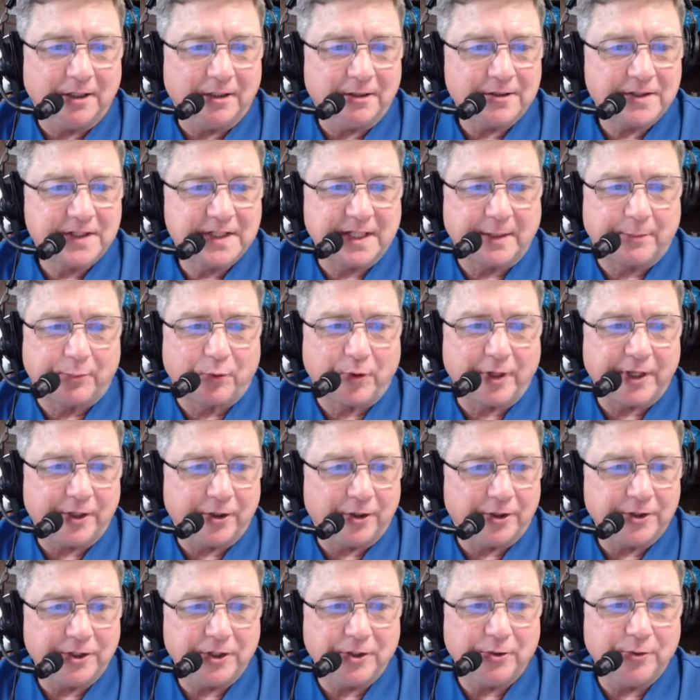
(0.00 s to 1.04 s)
separate
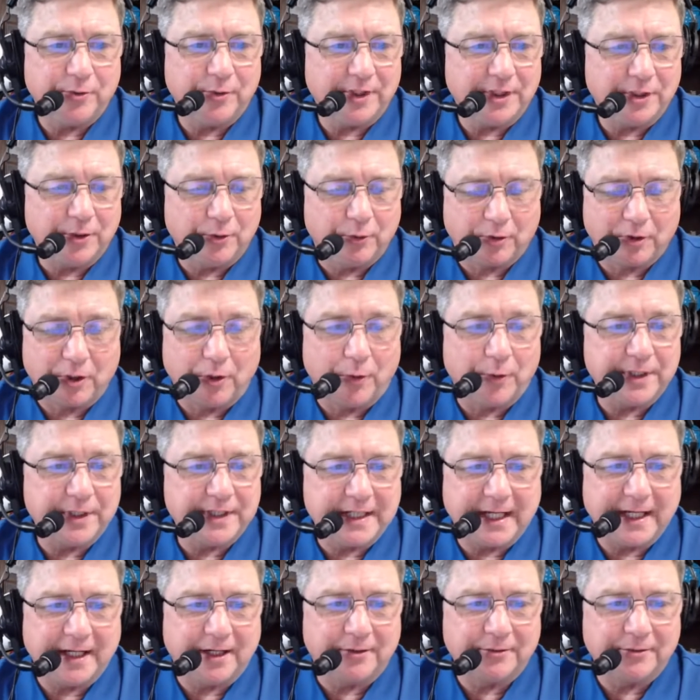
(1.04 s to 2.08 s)
on you and you were going
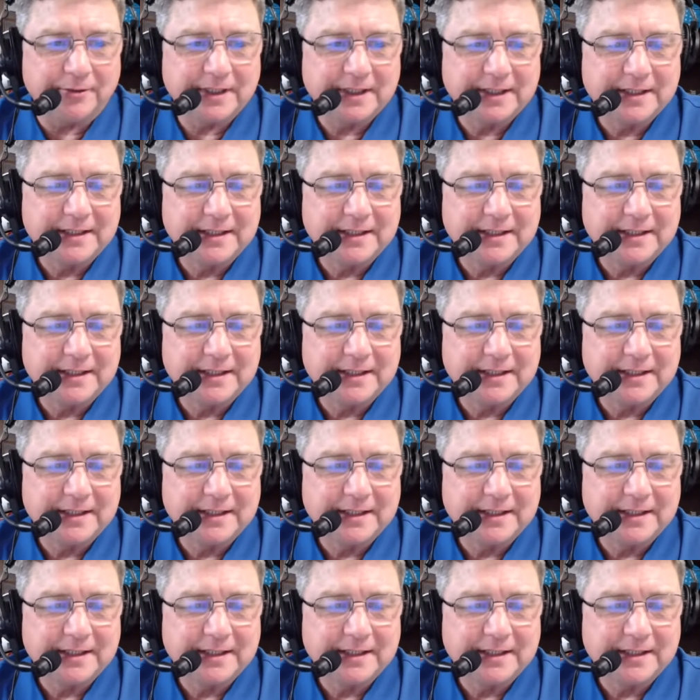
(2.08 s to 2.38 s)
down,